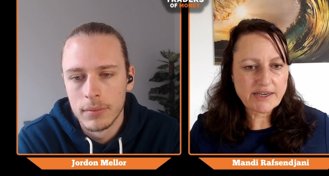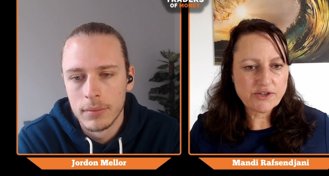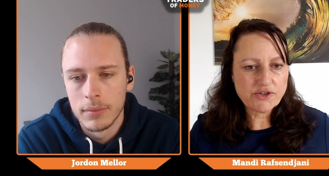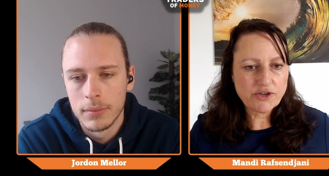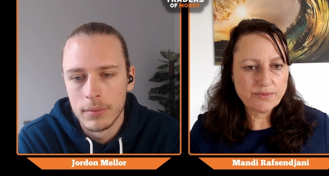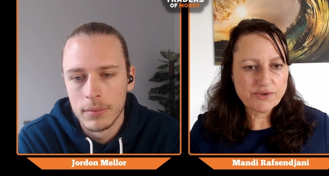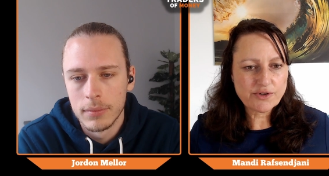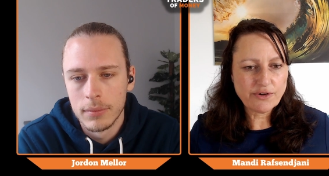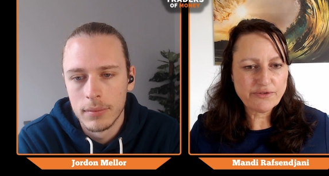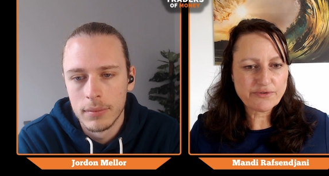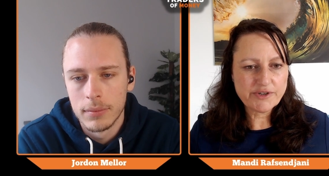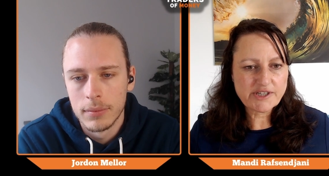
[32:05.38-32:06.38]
Speaker 1: like in terms
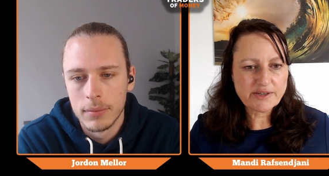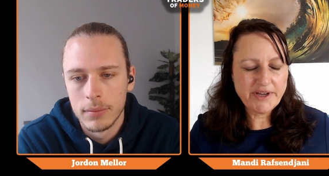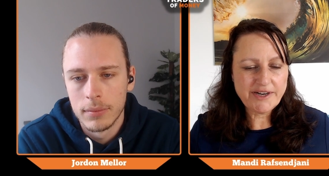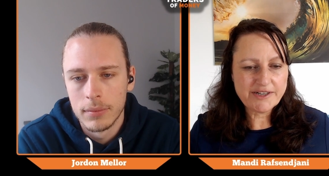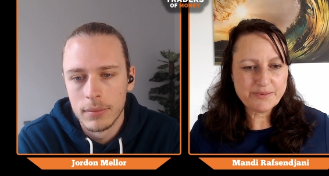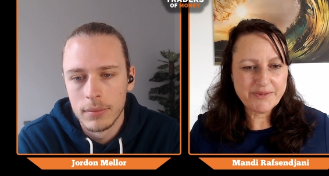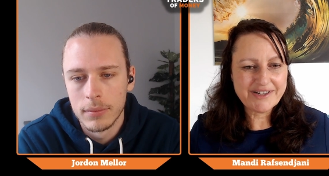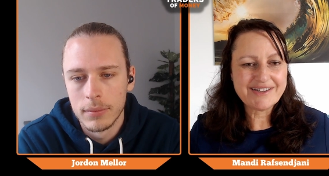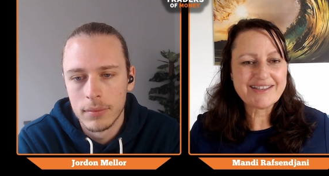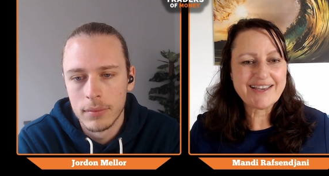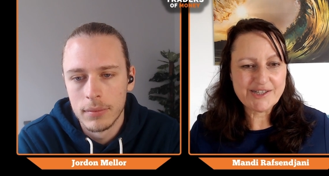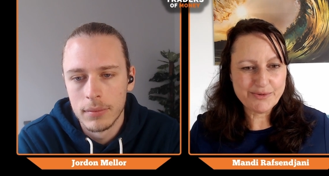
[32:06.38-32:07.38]
of risk
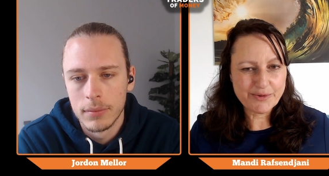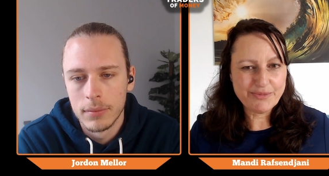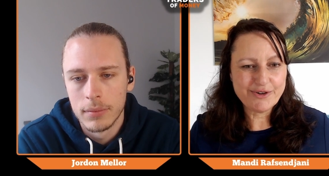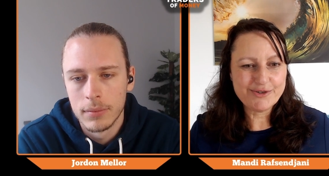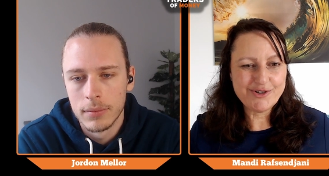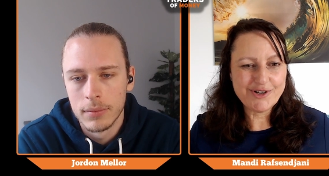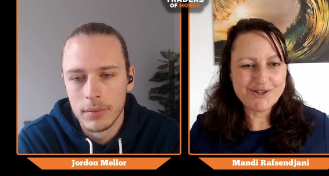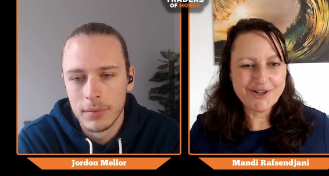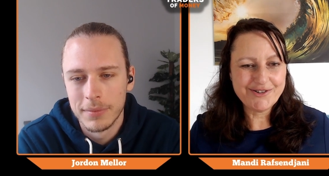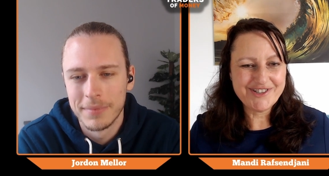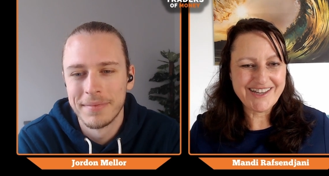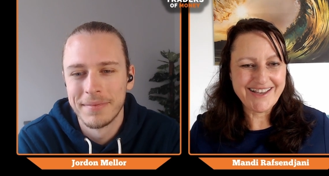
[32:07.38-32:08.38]
management? Guess what Paul Tudor
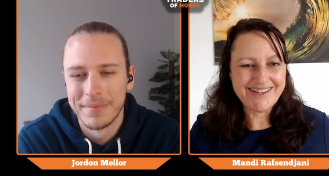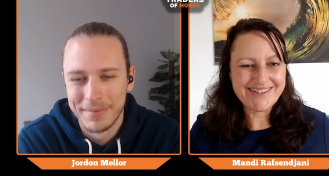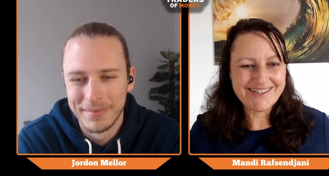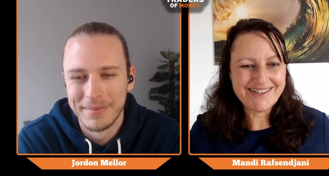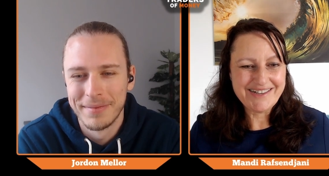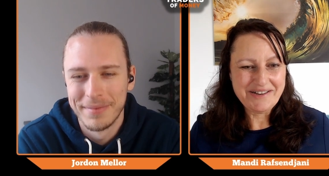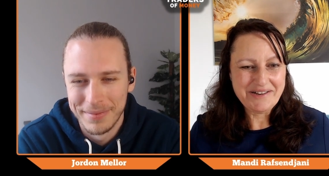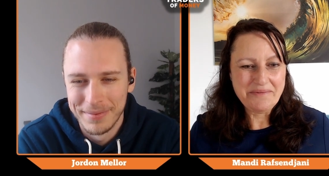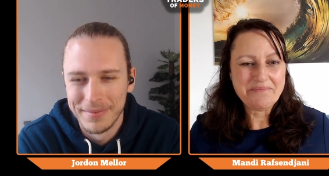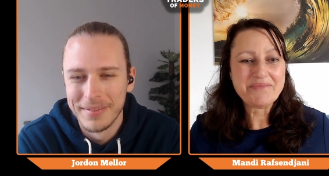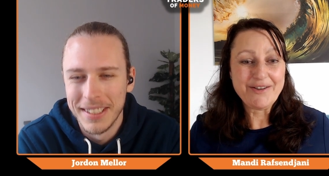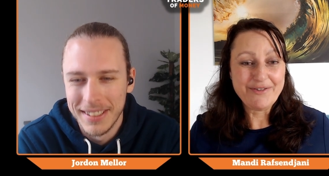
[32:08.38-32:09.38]
Jones says?
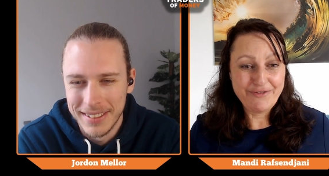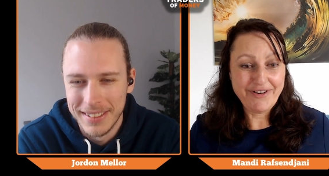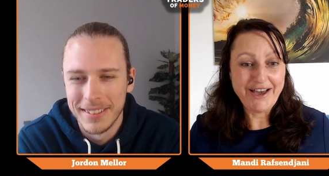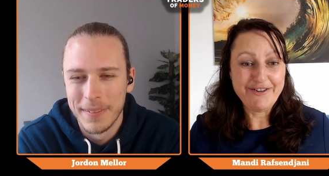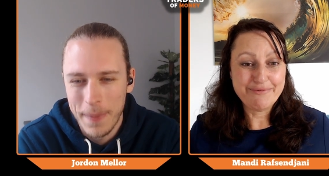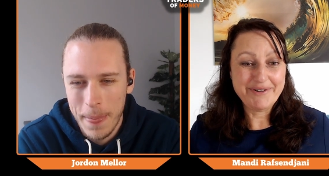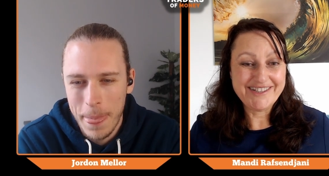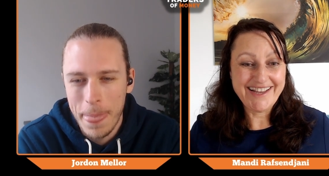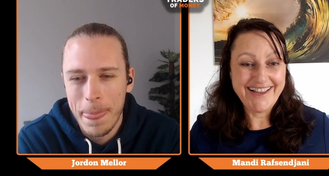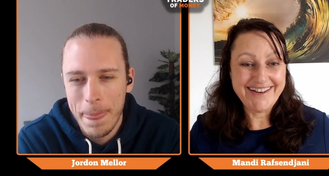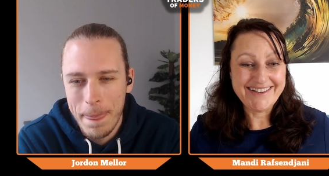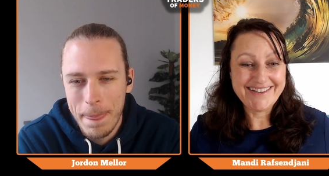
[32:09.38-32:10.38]

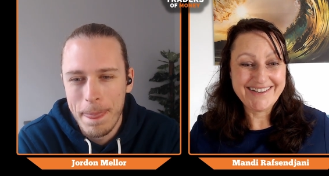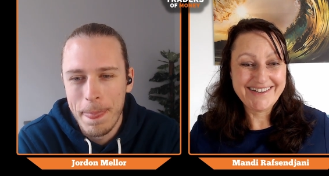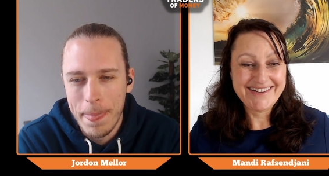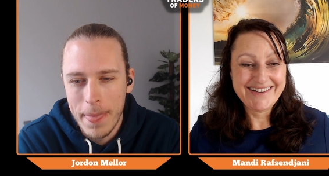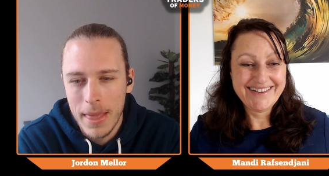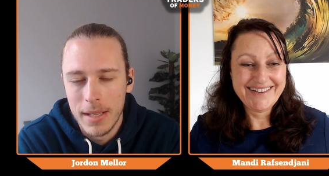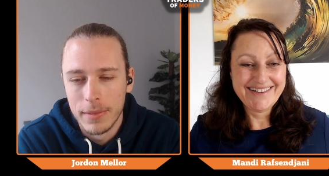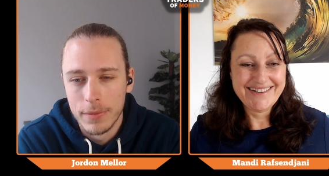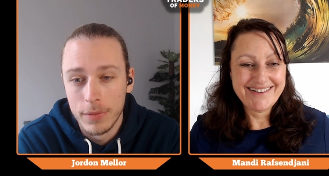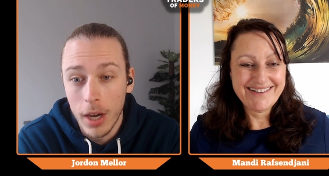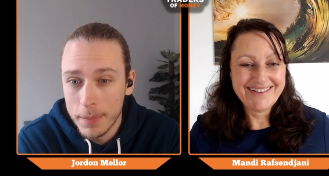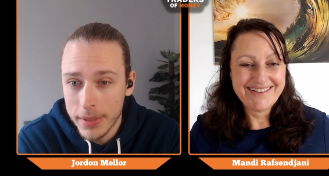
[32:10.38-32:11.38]
5%.
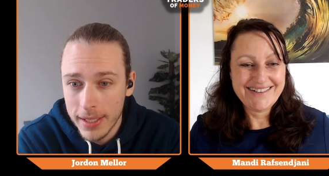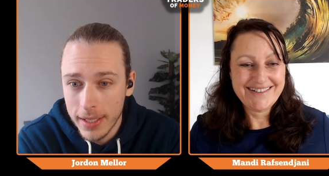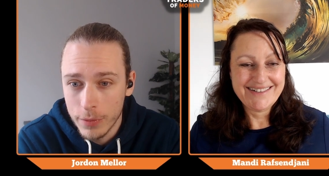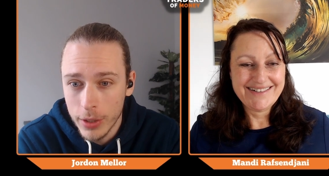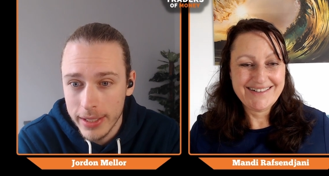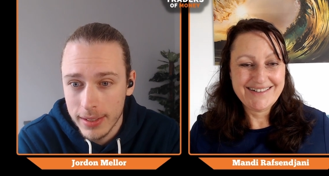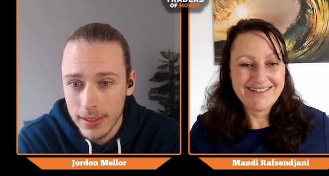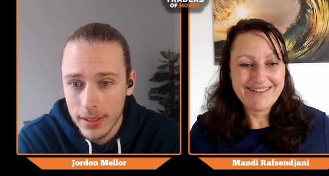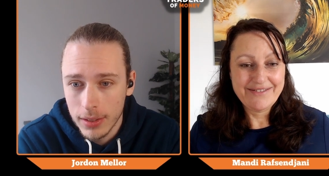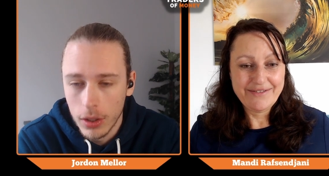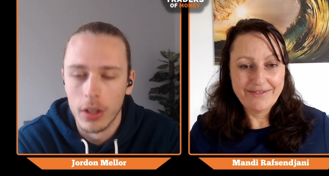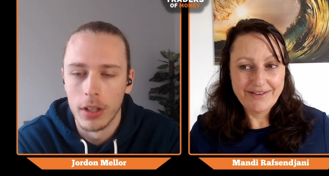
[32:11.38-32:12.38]
Speaker 2: Five percent
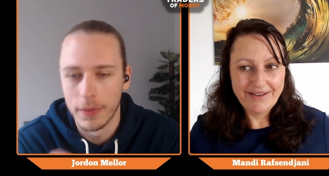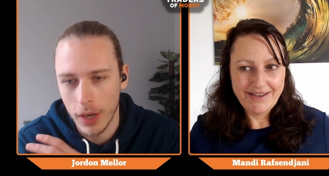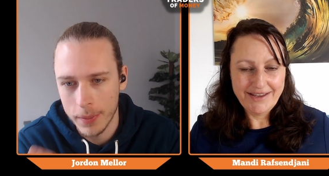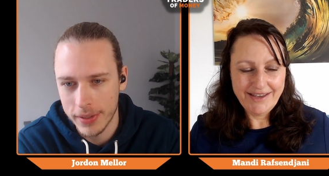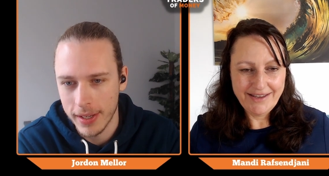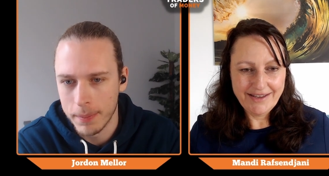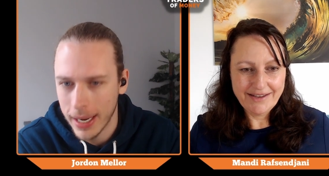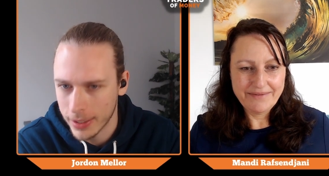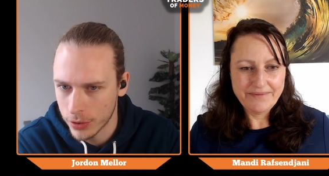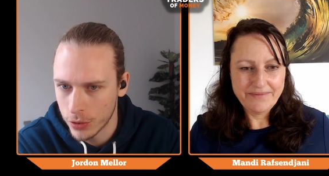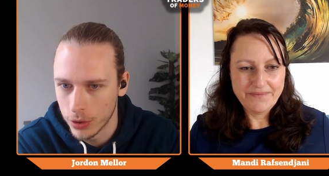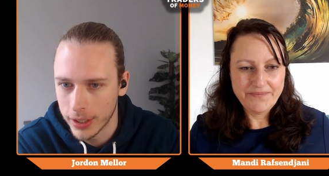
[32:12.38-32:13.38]
risk, or a five percent
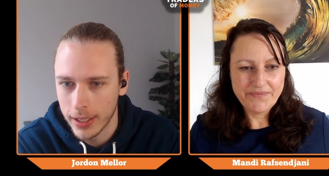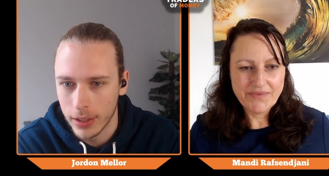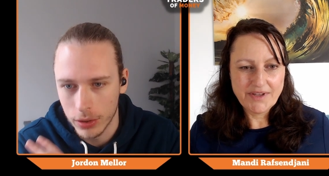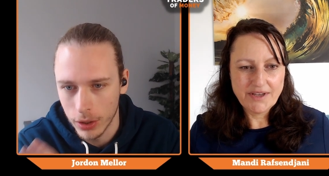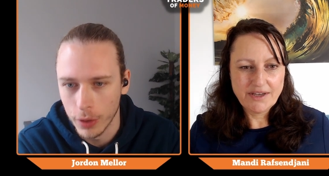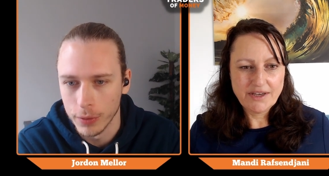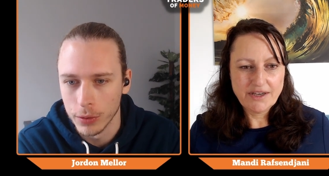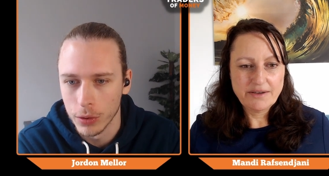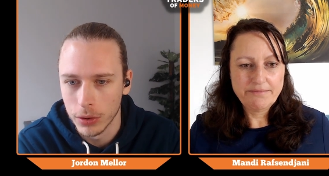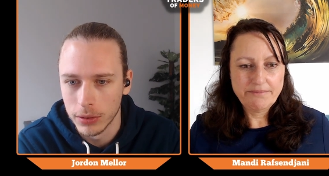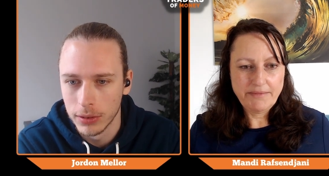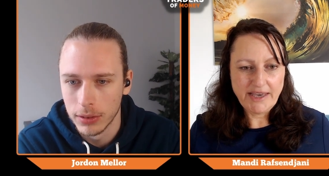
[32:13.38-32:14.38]
max drawdown
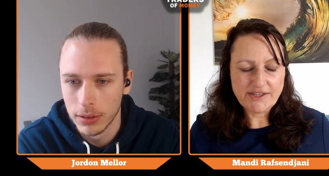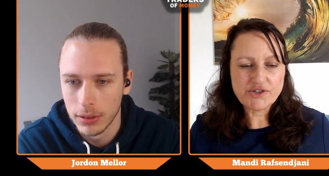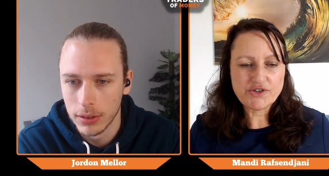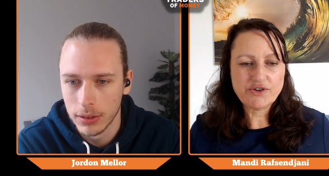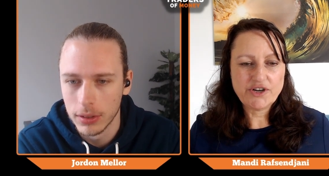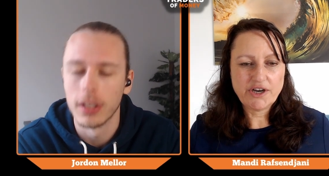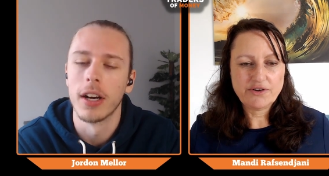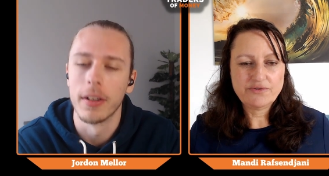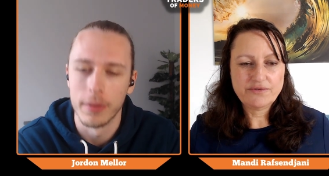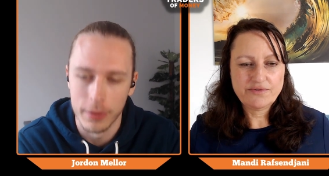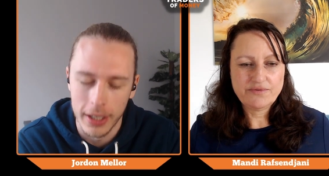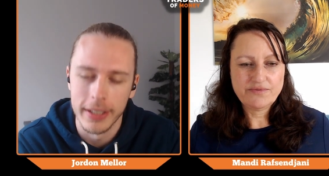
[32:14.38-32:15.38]
overall.
Speaker 1: Max drawdown.
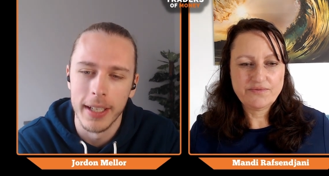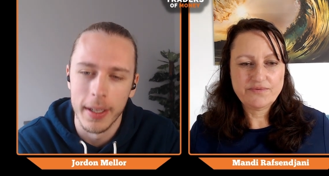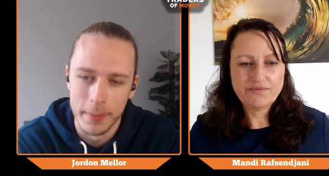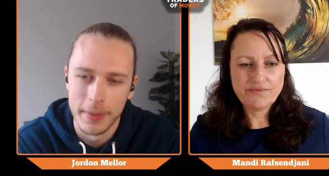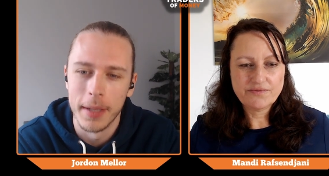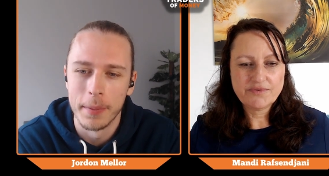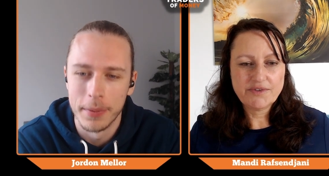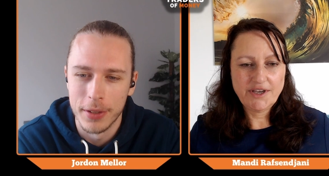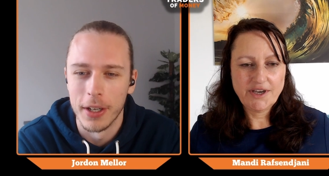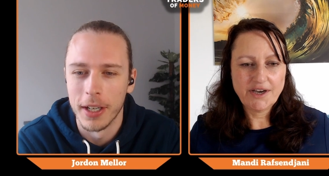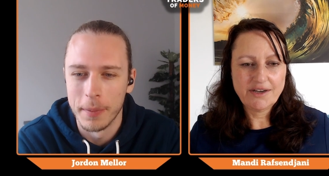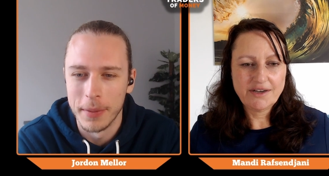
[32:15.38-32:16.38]
Oh,
Speaker 2: right. Yep. Yep.
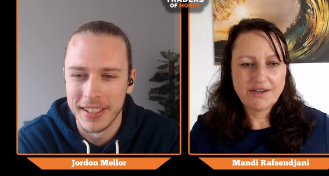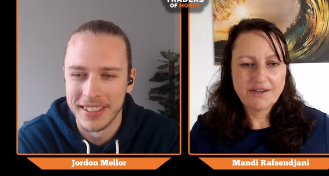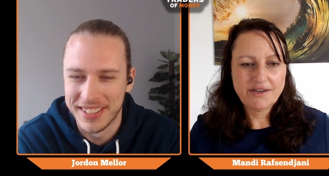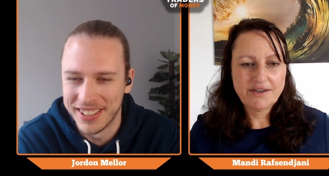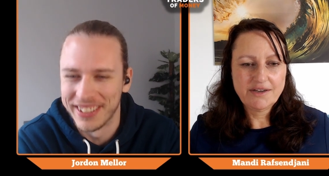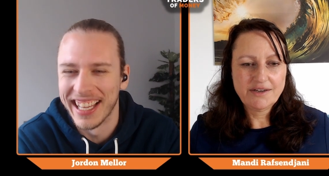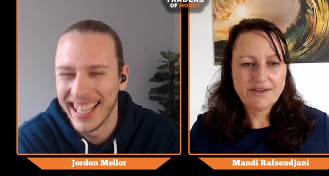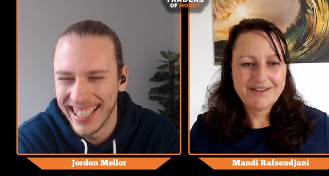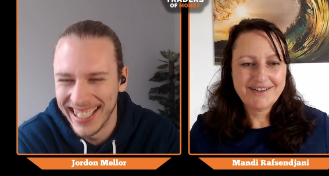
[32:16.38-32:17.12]
Sorry, yeah. I misunderstood